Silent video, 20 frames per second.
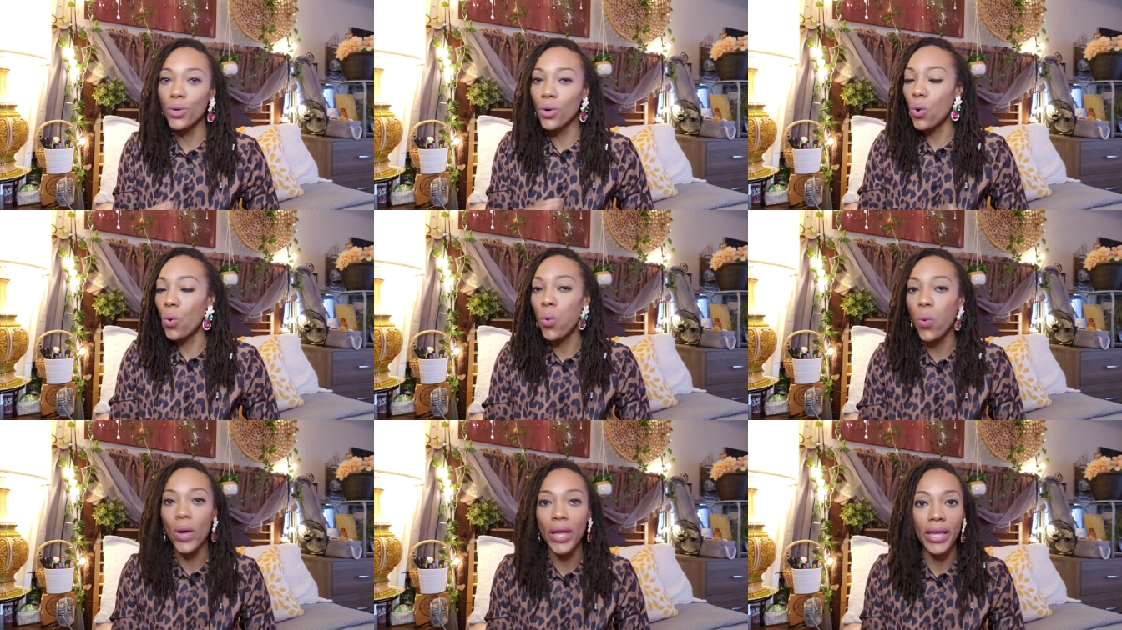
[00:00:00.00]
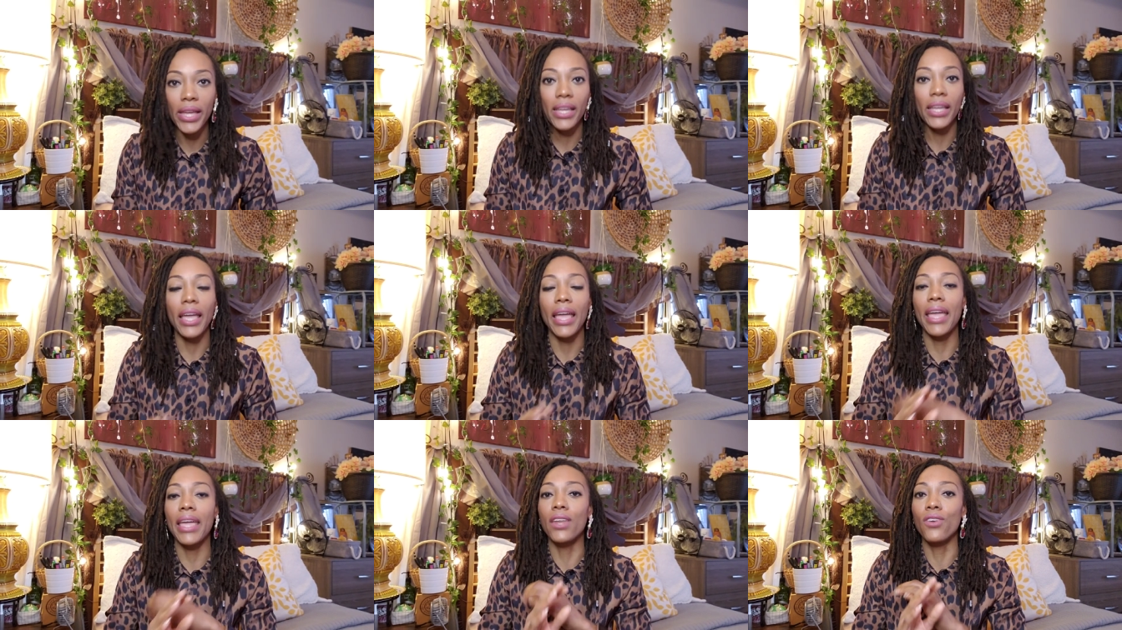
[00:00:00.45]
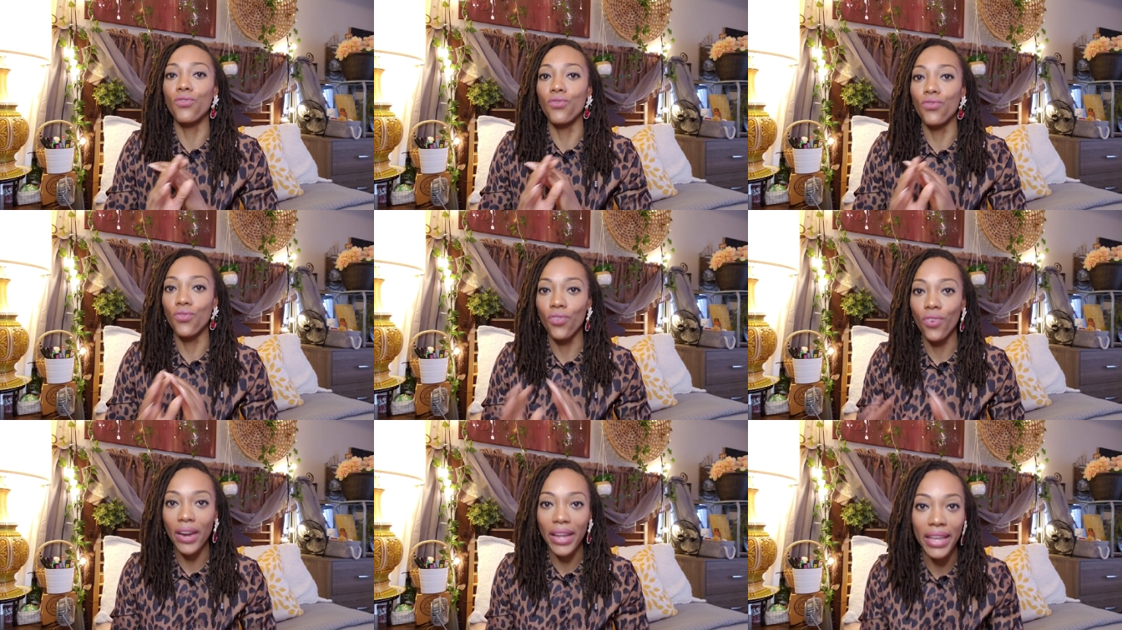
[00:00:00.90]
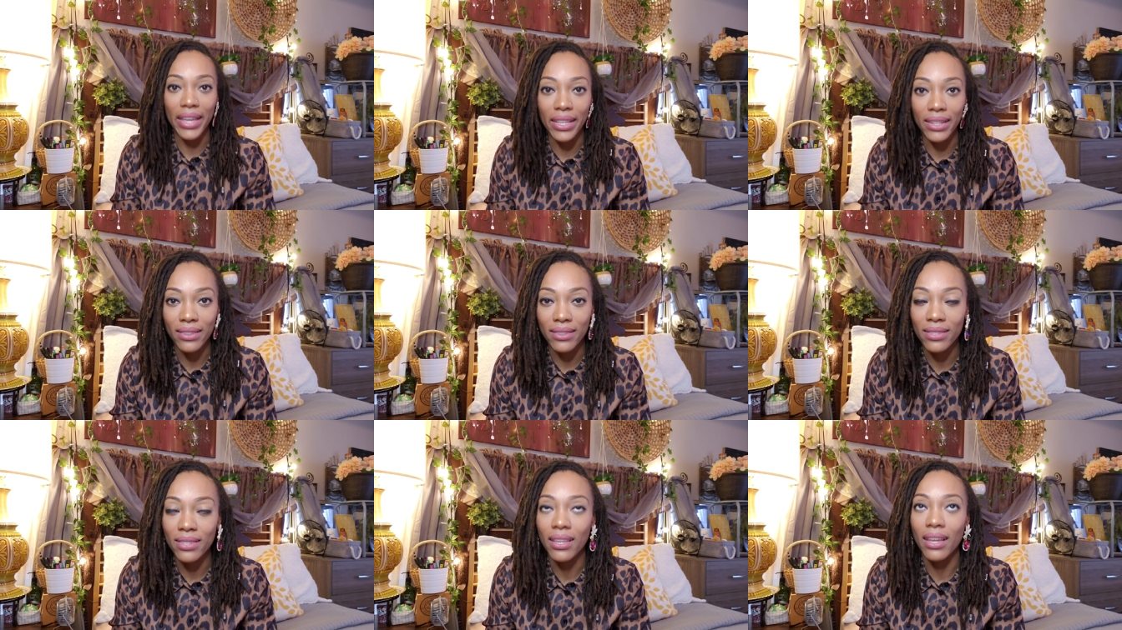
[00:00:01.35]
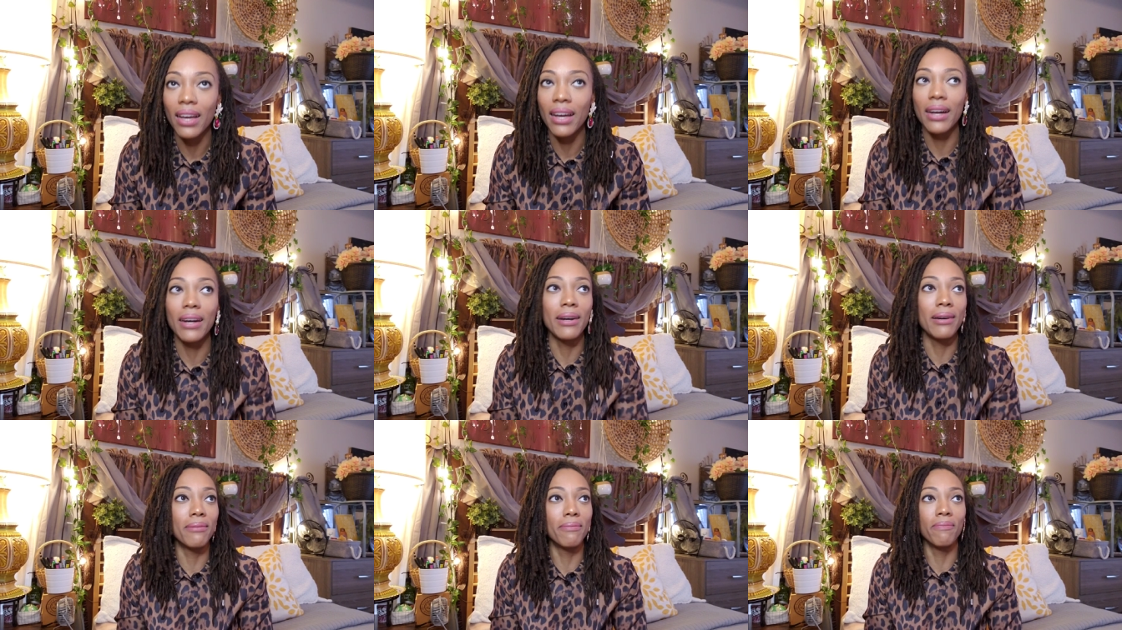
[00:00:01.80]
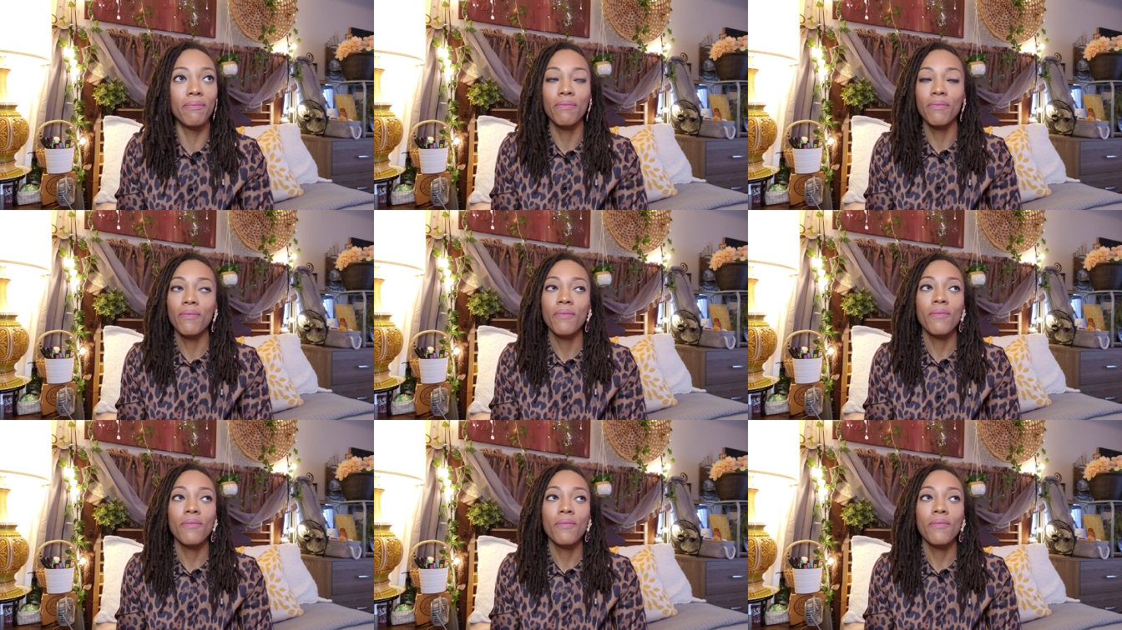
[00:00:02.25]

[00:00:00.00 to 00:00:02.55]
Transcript: quick and rant. Um,